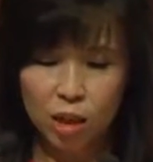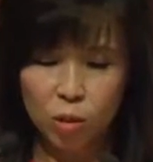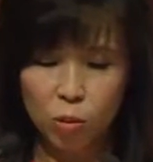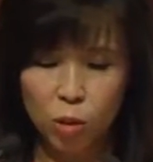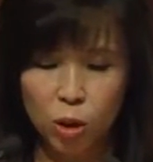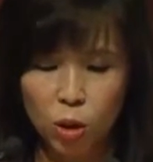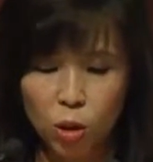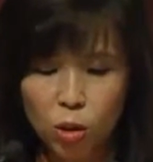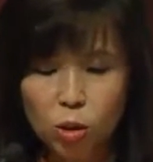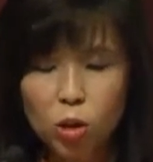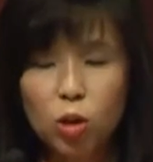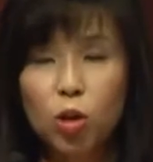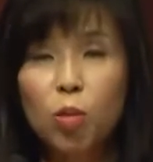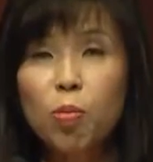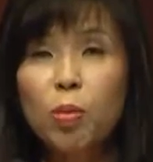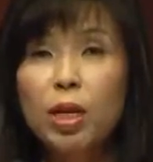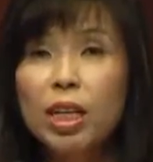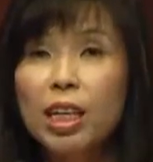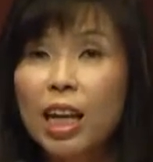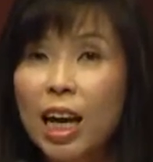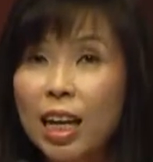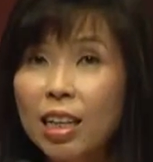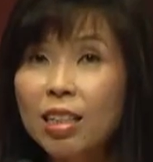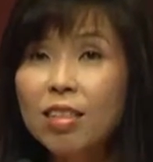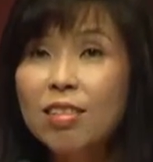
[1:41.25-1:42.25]
we also
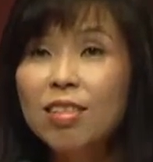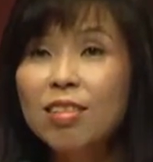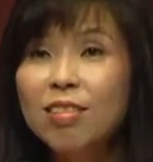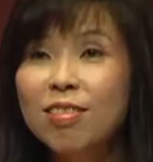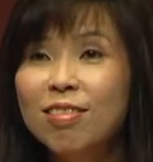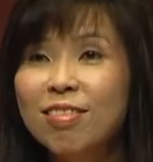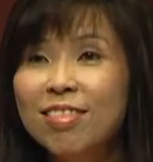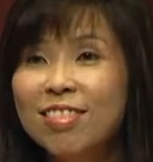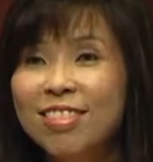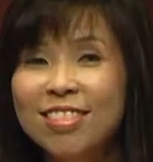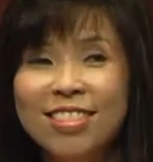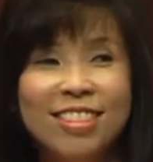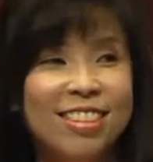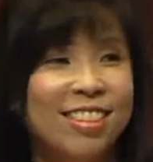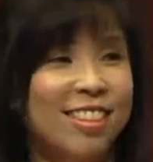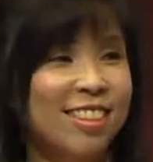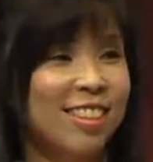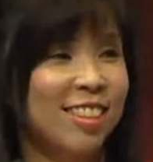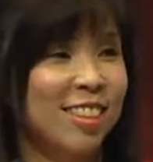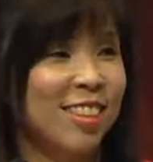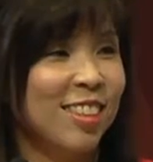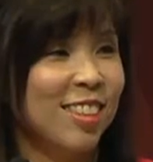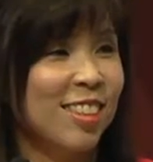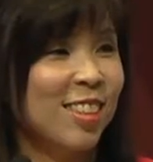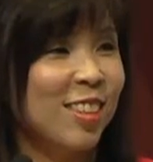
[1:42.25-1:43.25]
began
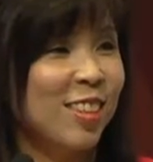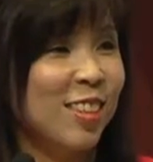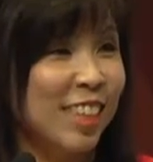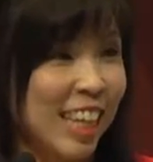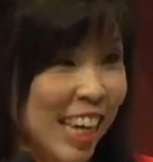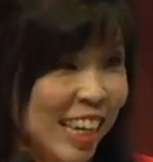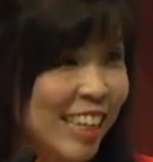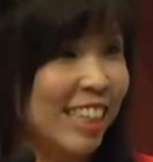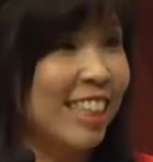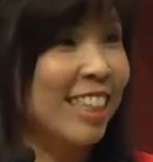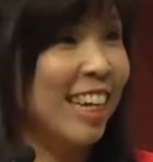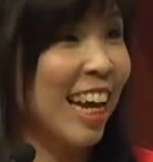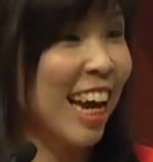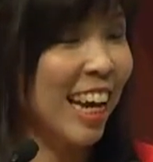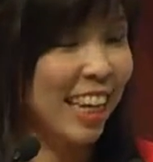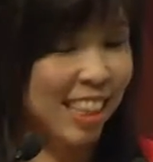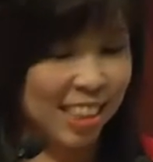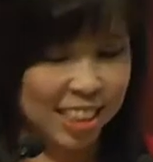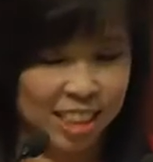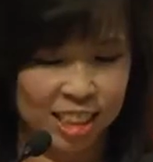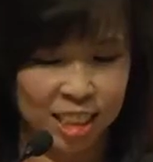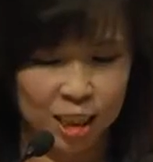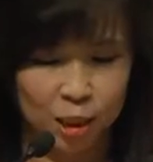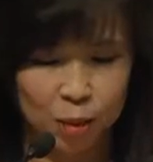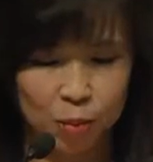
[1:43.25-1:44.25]
to get
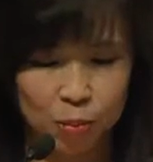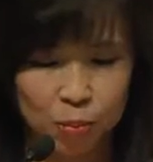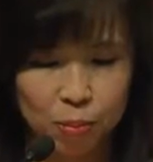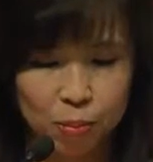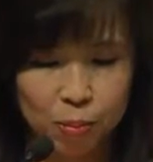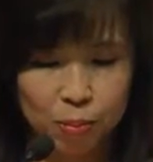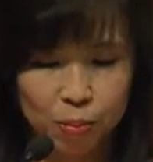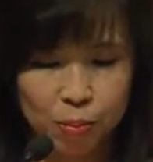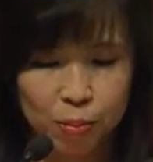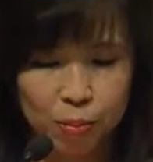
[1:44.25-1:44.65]
attacks.